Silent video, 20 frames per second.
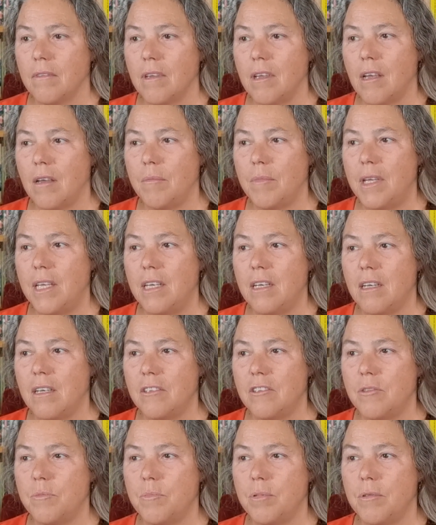I
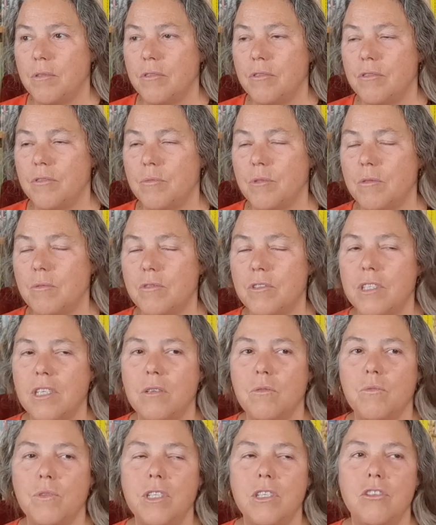suppose, what was
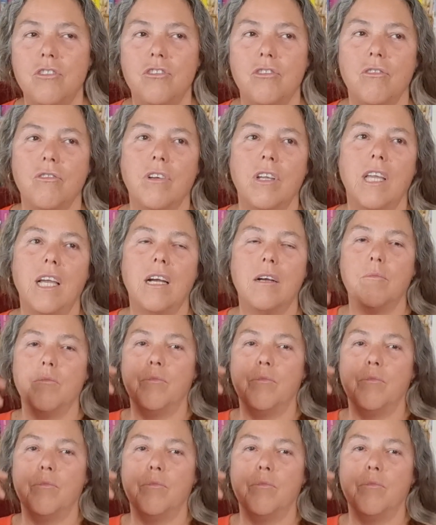that Win Chong Young